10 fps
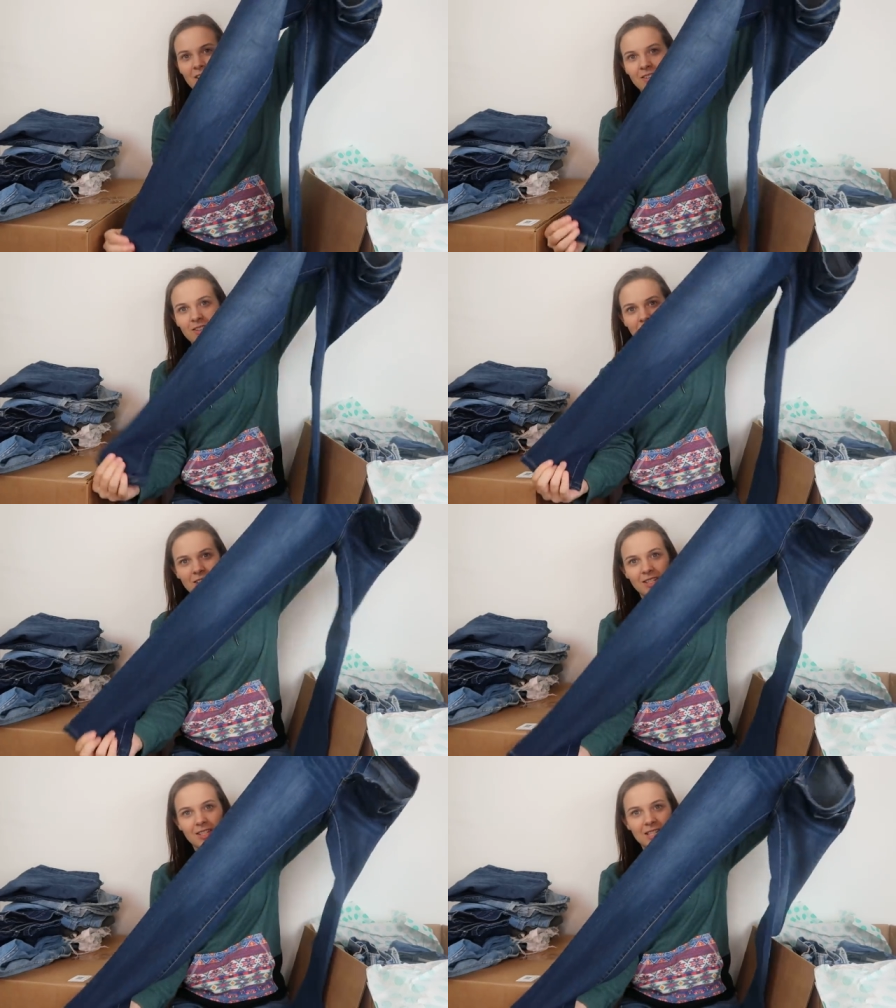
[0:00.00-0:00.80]
are the
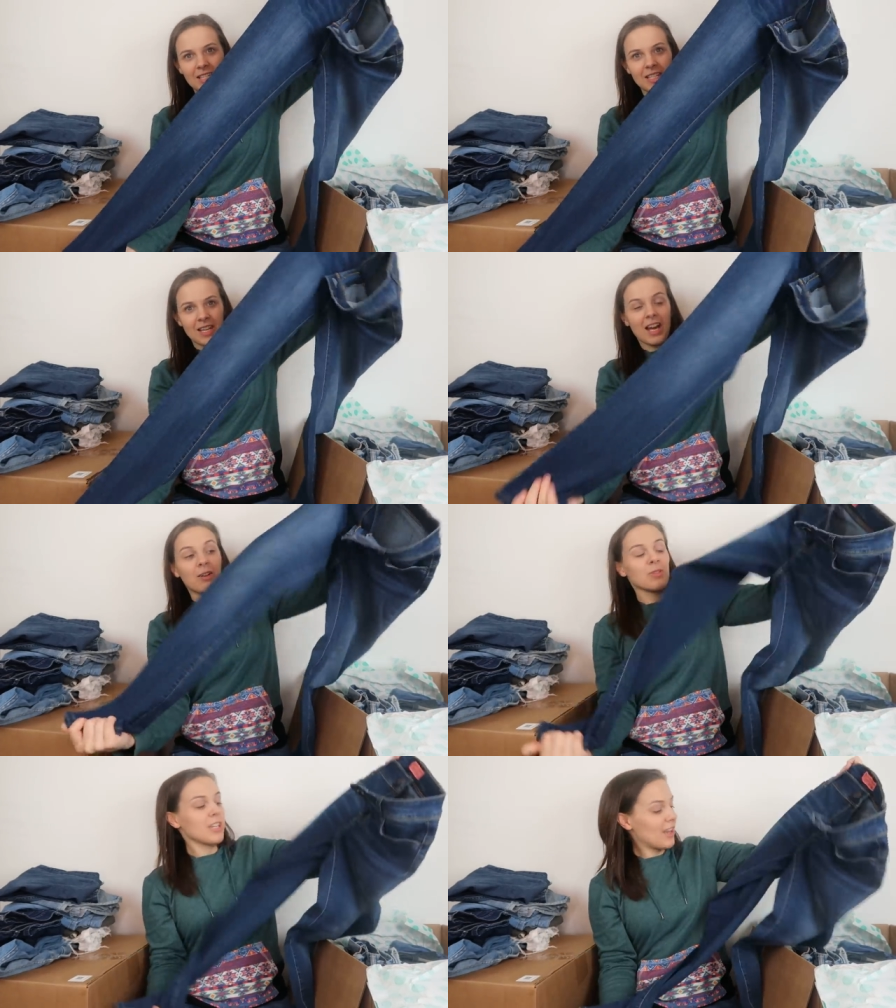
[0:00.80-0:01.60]
jeans. I
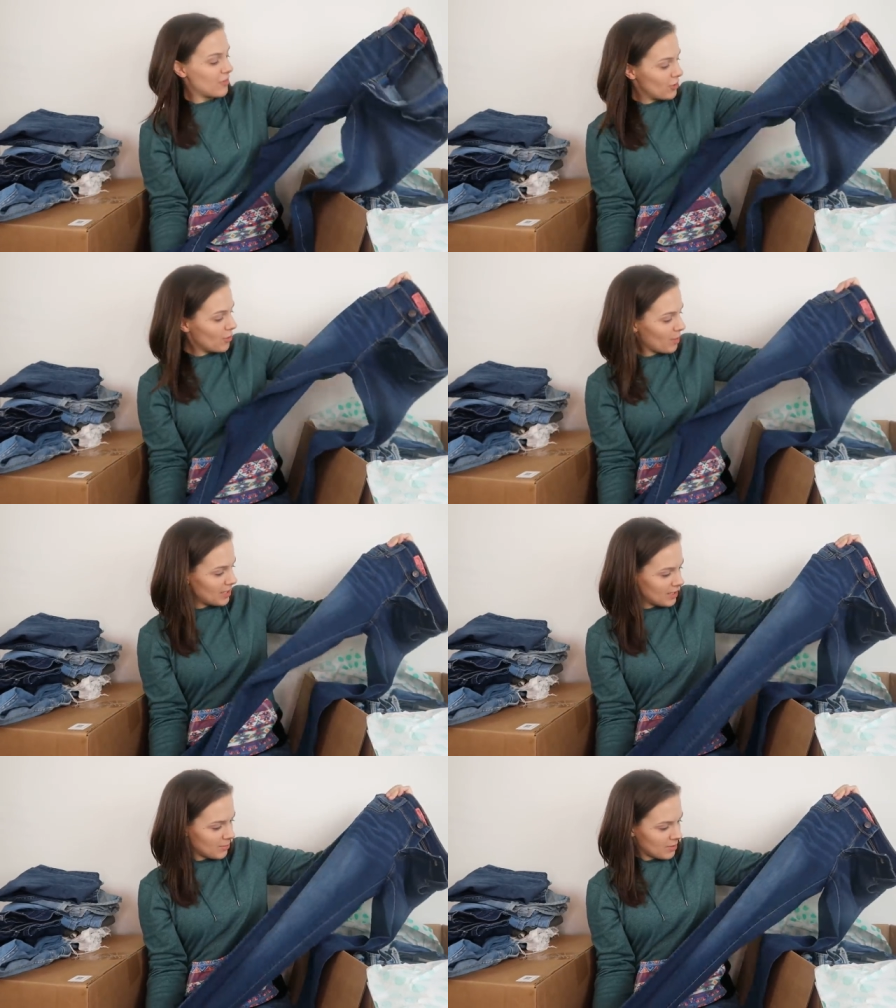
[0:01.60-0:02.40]
really have no
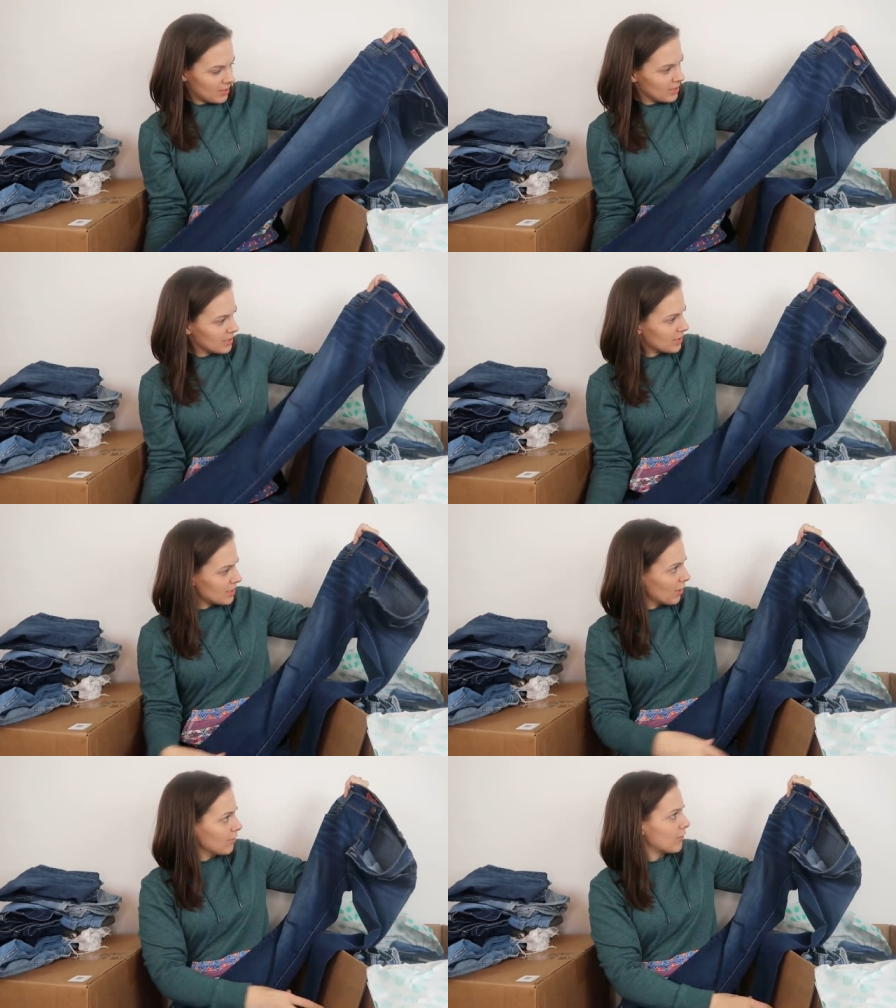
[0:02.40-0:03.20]
idea what these
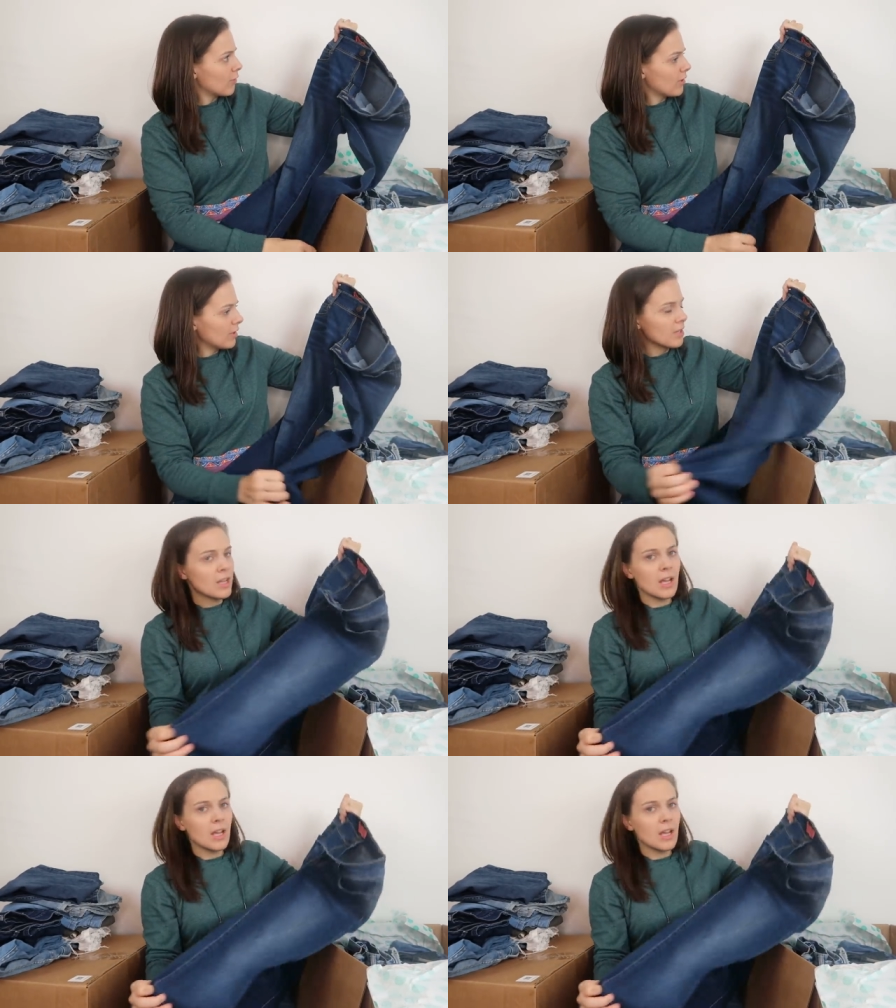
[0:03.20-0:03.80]
sell for